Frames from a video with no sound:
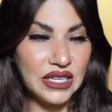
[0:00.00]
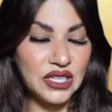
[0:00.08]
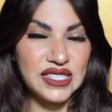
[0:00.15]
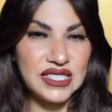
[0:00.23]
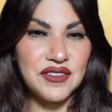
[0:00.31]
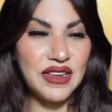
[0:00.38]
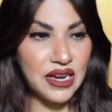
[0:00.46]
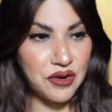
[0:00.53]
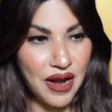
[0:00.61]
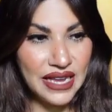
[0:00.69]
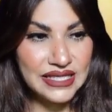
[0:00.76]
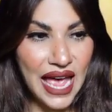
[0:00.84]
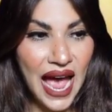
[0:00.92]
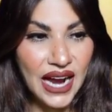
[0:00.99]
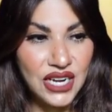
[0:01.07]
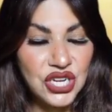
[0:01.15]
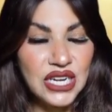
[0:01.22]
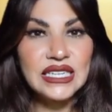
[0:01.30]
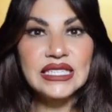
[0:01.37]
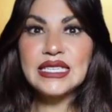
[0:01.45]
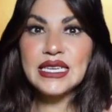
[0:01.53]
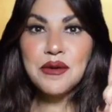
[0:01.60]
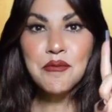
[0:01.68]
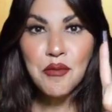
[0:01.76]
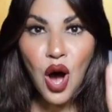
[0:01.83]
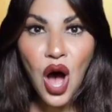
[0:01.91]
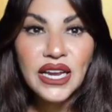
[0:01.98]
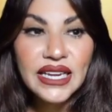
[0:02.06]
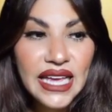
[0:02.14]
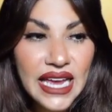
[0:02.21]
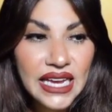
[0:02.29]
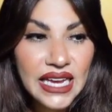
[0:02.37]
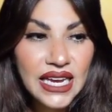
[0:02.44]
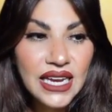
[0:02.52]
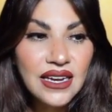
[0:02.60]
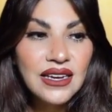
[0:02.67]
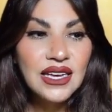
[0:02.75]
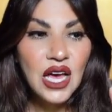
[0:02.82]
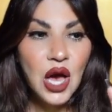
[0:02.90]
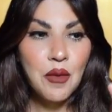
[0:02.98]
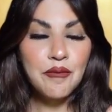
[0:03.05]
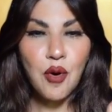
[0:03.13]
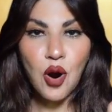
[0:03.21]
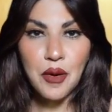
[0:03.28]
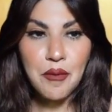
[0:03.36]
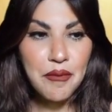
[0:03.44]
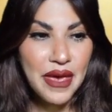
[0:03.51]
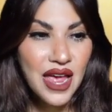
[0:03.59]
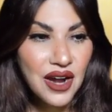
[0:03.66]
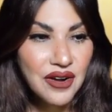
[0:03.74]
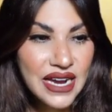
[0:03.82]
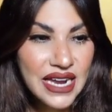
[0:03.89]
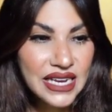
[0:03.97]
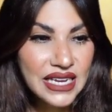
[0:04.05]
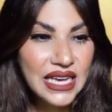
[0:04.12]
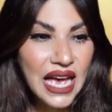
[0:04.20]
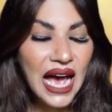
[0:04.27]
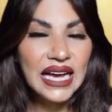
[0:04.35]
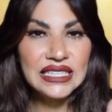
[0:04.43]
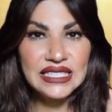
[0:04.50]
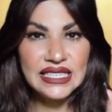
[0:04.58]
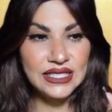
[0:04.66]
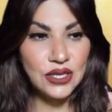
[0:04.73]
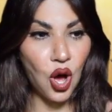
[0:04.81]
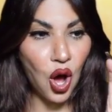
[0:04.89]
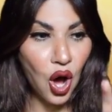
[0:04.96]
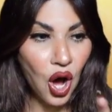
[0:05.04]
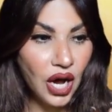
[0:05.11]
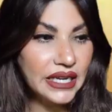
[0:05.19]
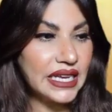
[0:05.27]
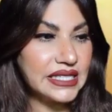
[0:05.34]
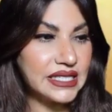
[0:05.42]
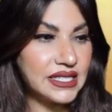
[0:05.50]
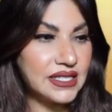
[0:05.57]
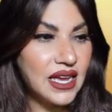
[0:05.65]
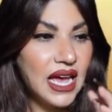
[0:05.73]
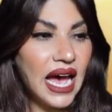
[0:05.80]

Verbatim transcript: Stephen Grant's action demonic, barbaric, and dishonest.